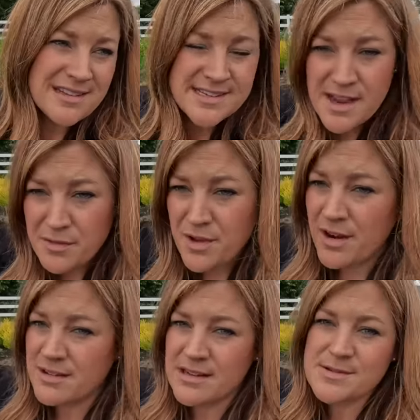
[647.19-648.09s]
the south
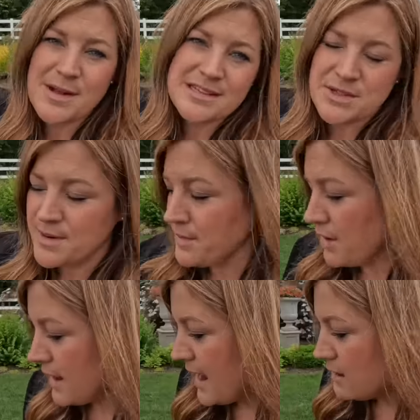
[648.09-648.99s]
garden as well as around
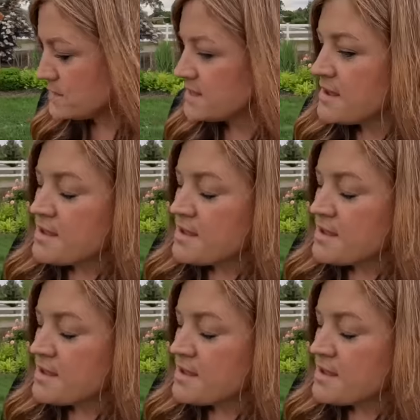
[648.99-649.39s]
our house.